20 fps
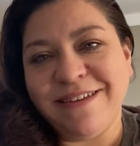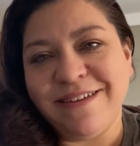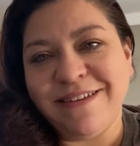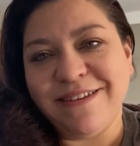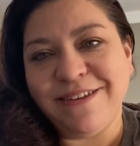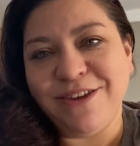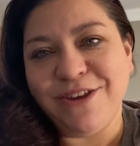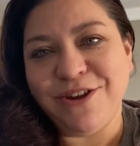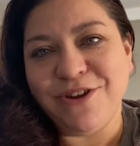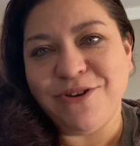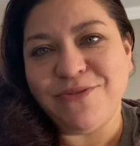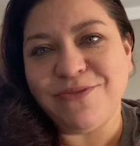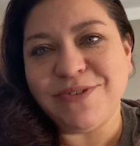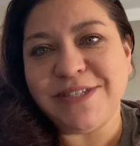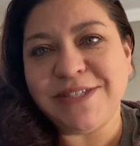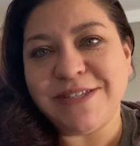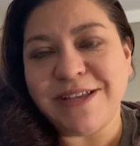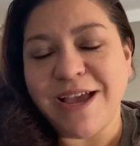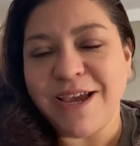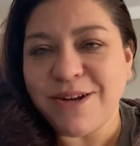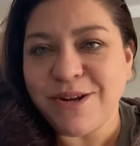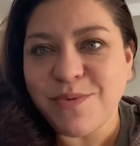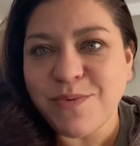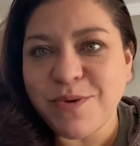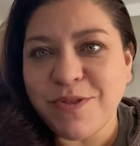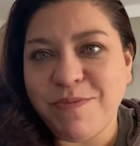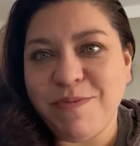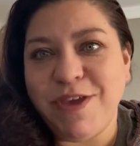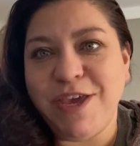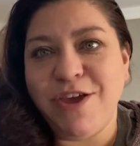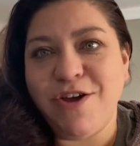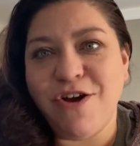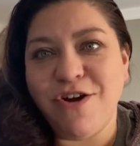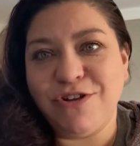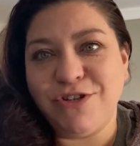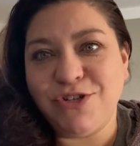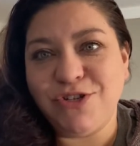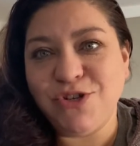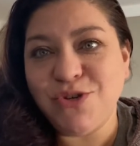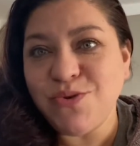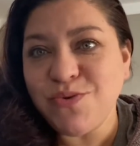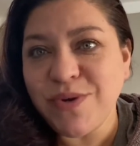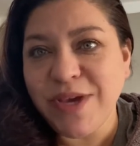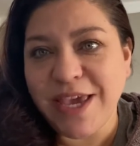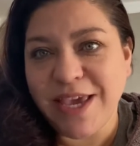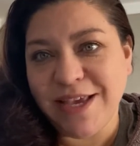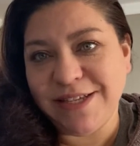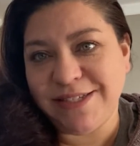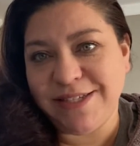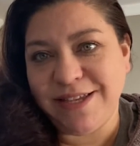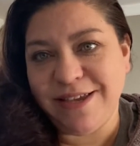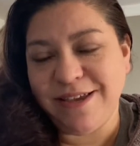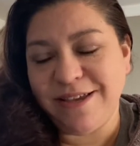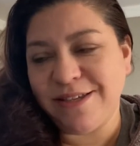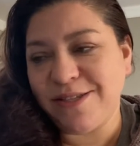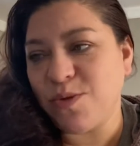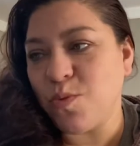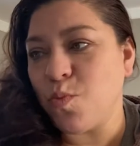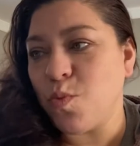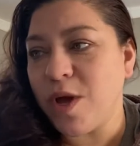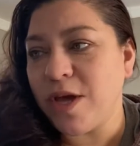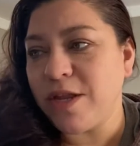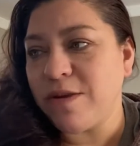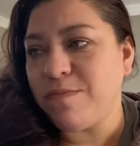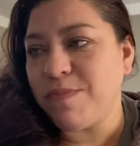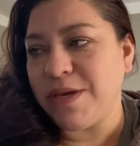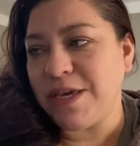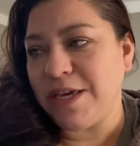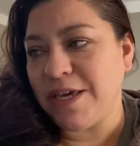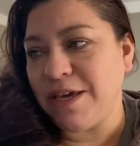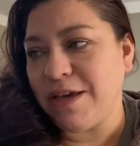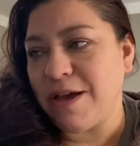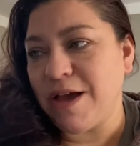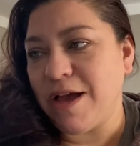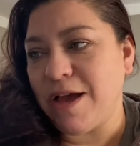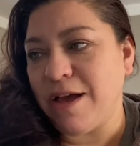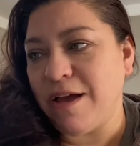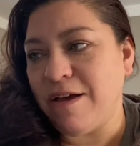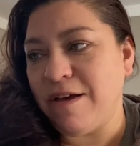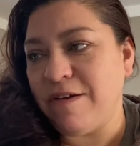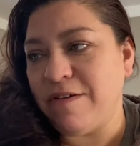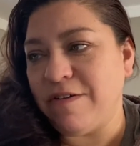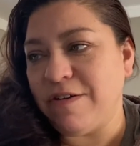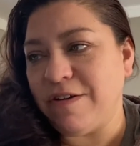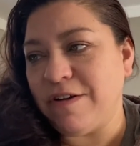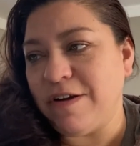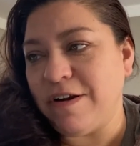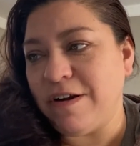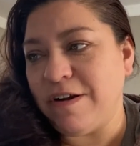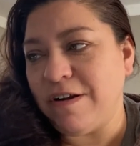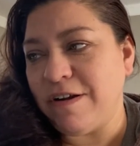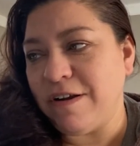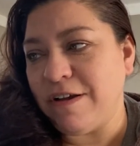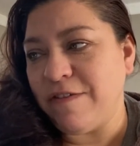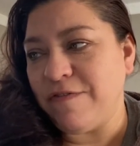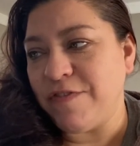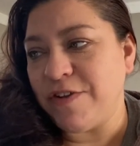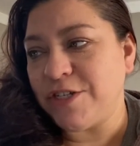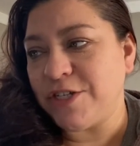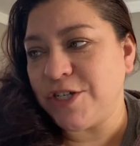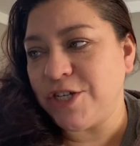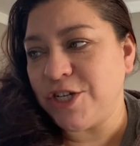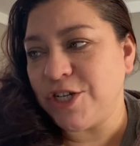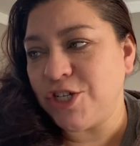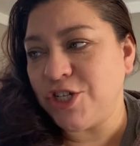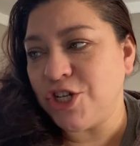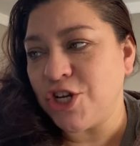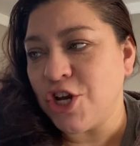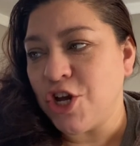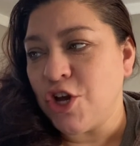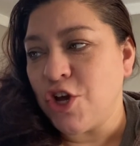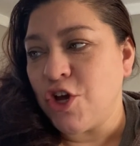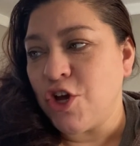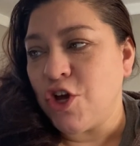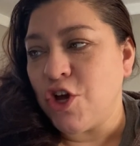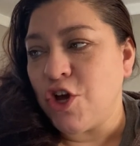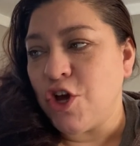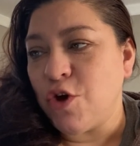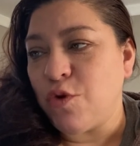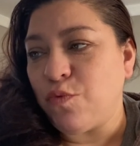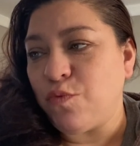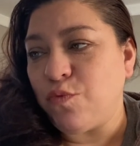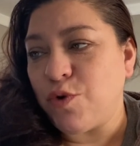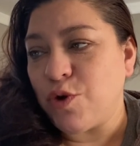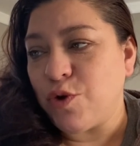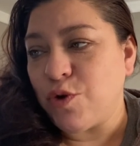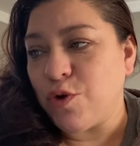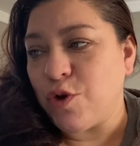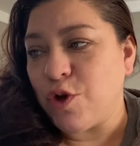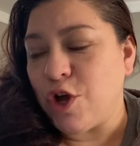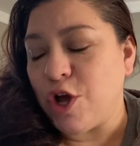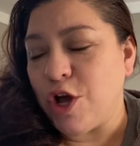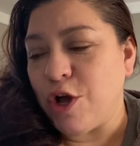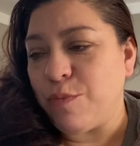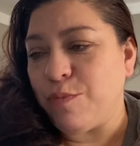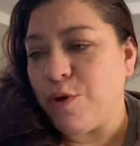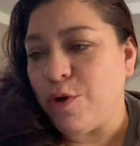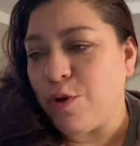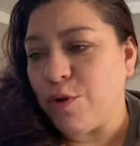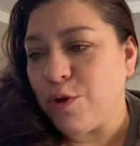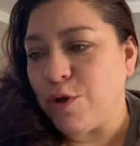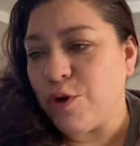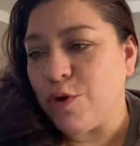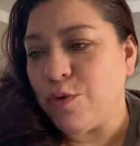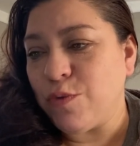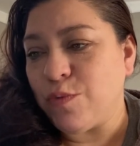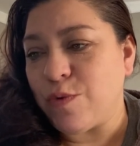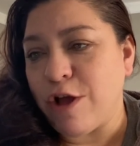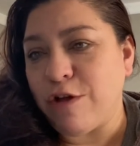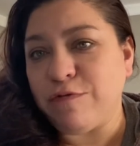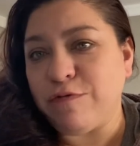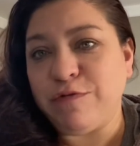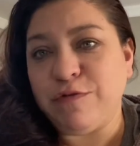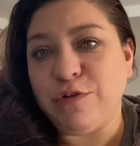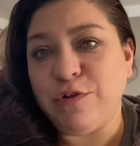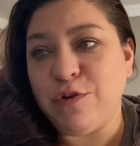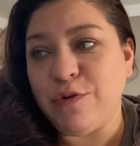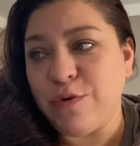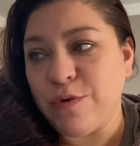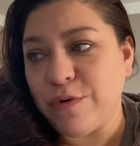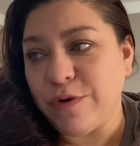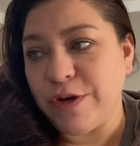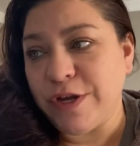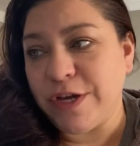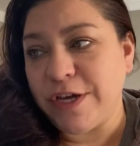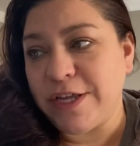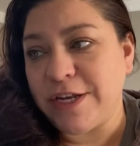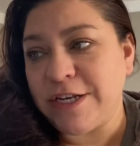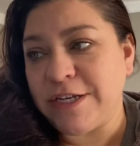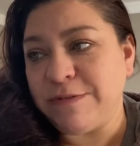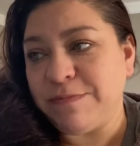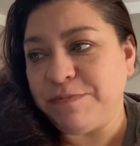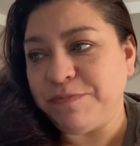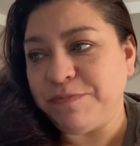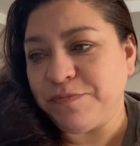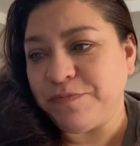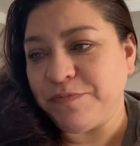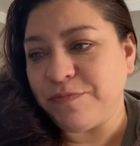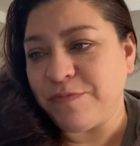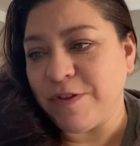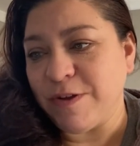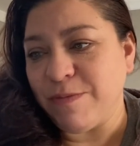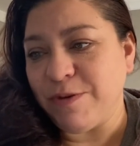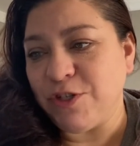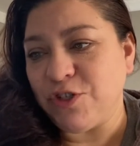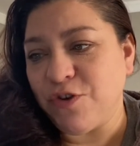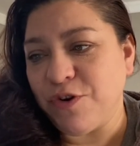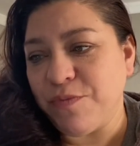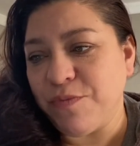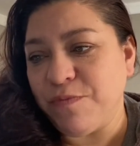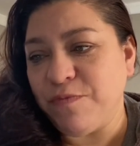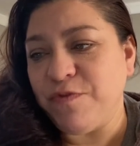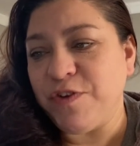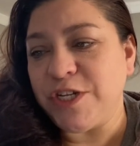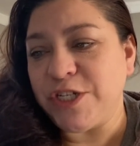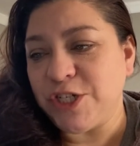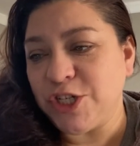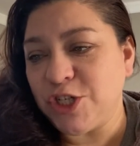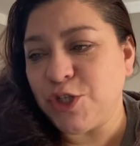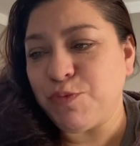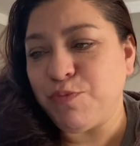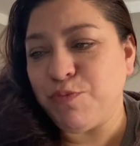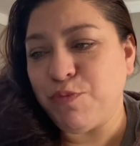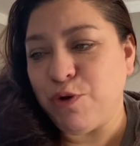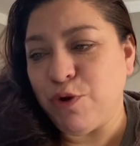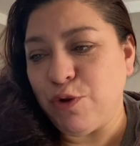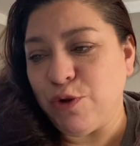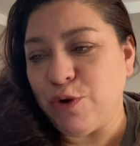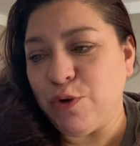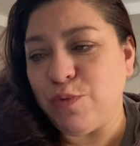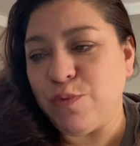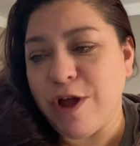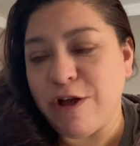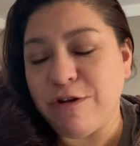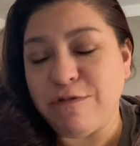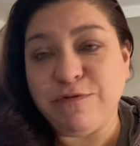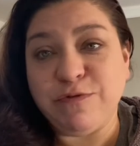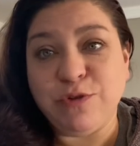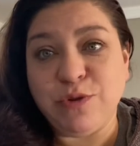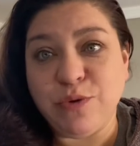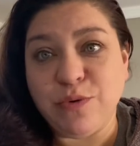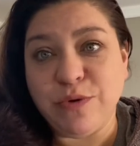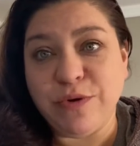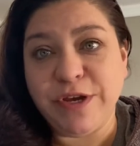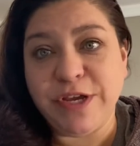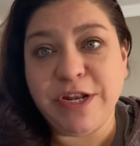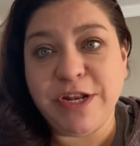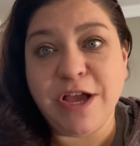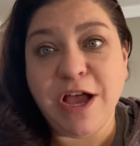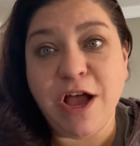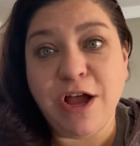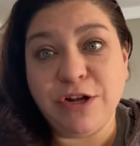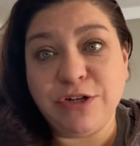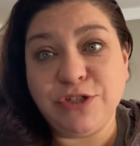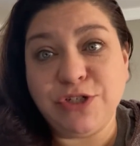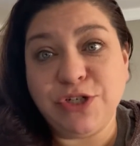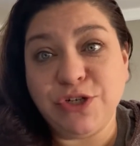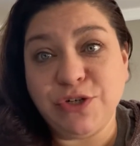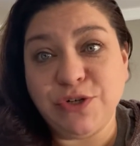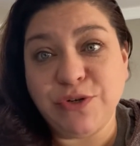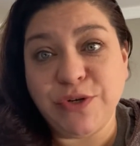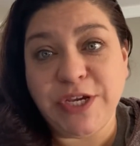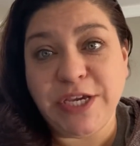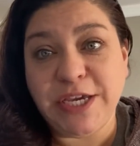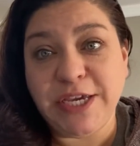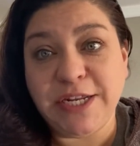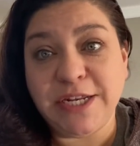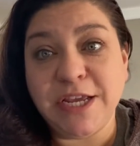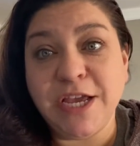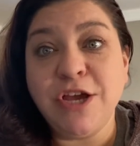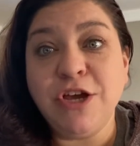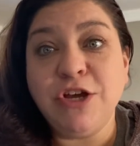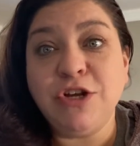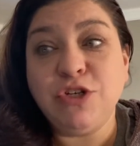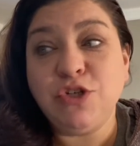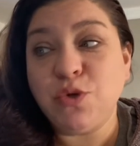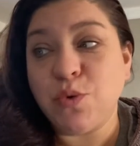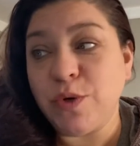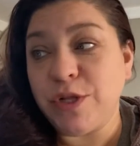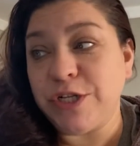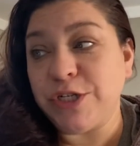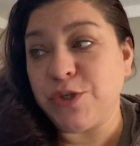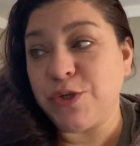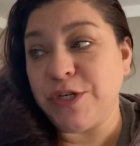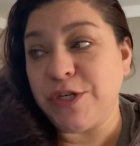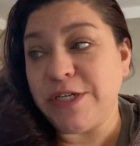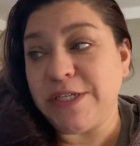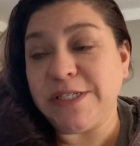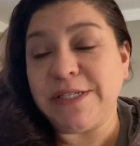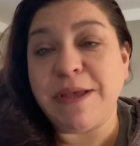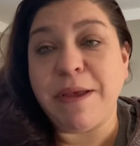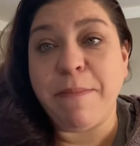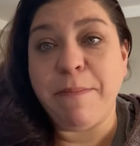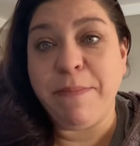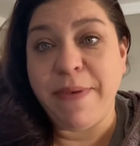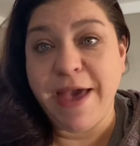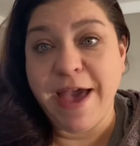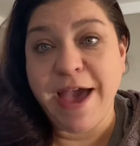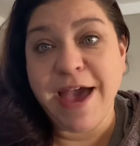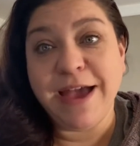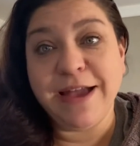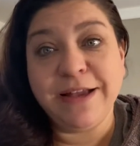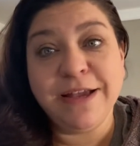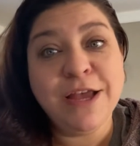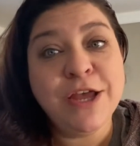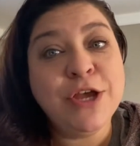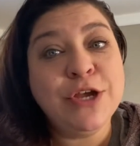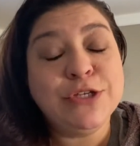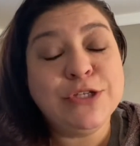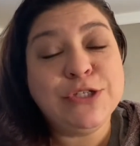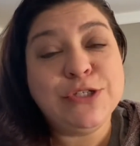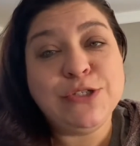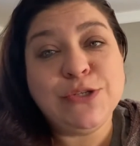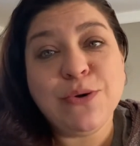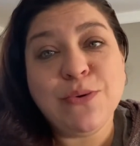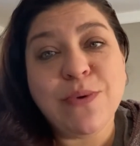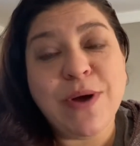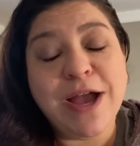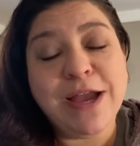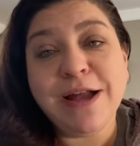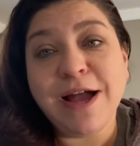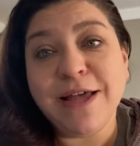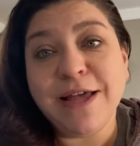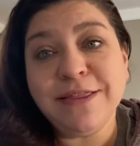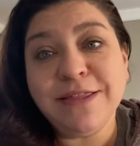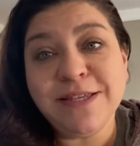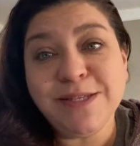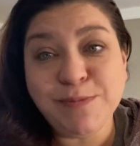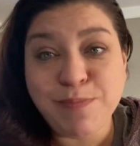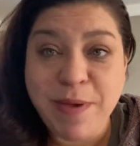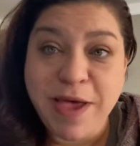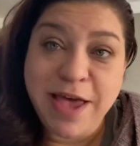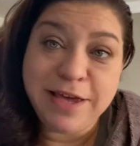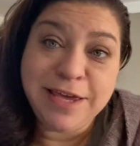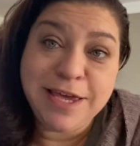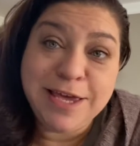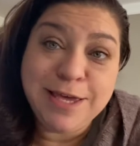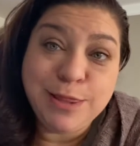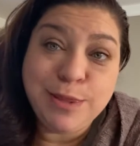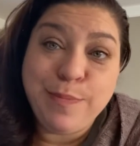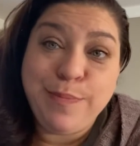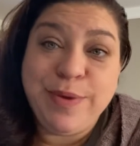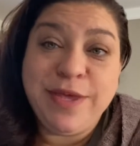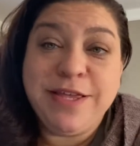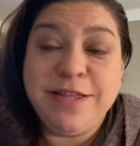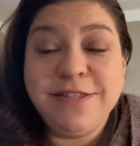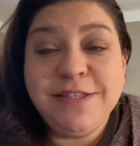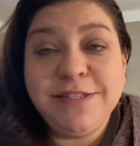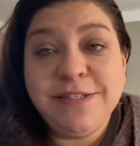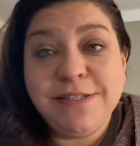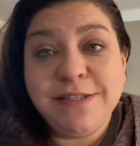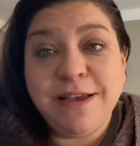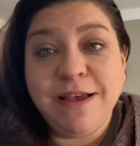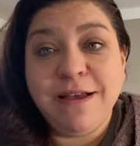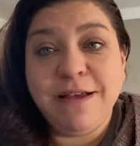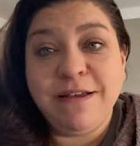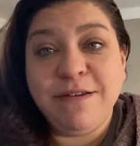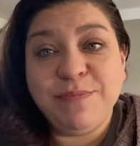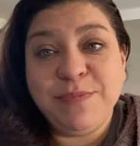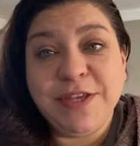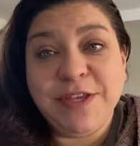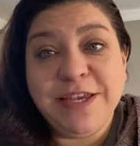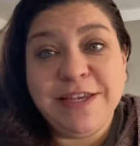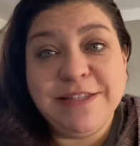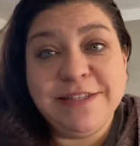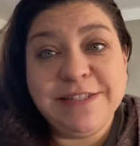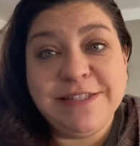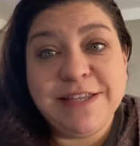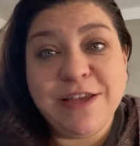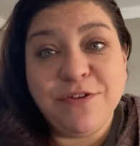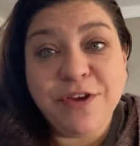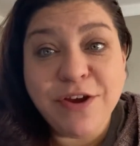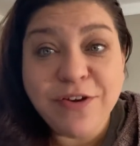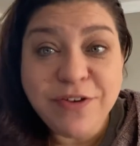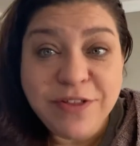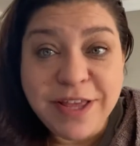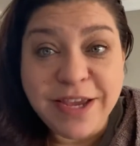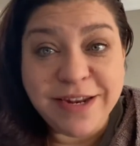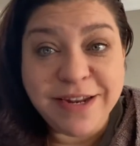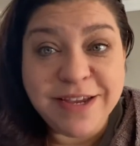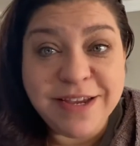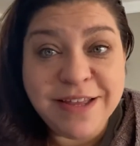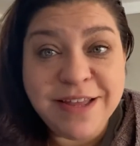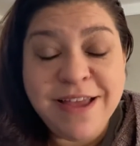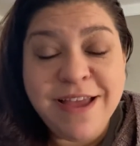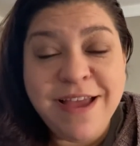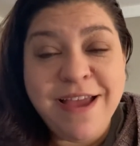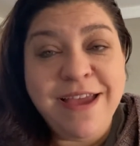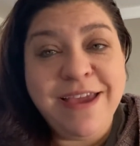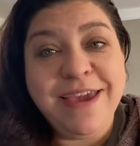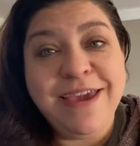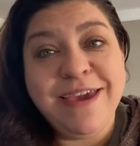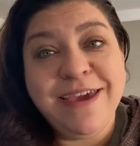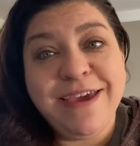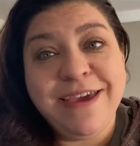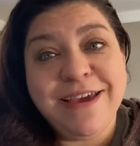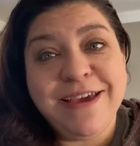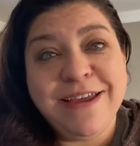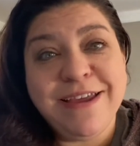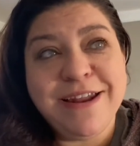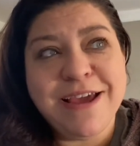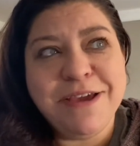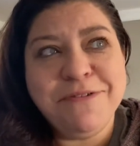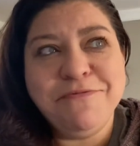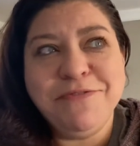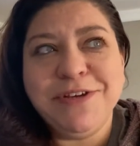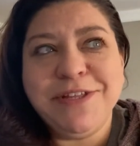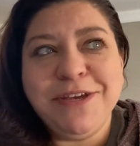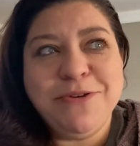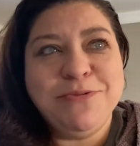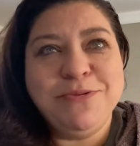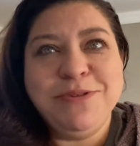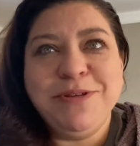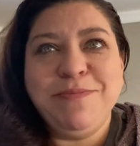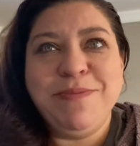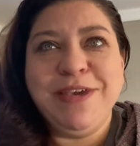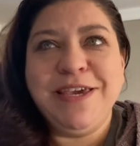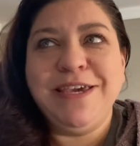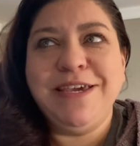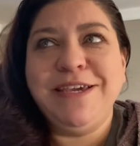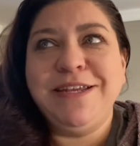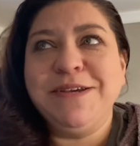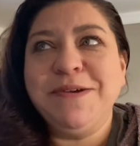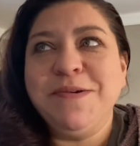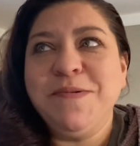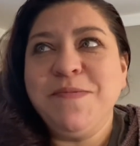you know, sided with me on 2 cases. One being a vintage Polo Ralph Lauren, I'll make sure, vintage Polo Ralph Lauren Hunter Green toiletries bag. So I got this bag in the bins in South Carolina, and I really only paid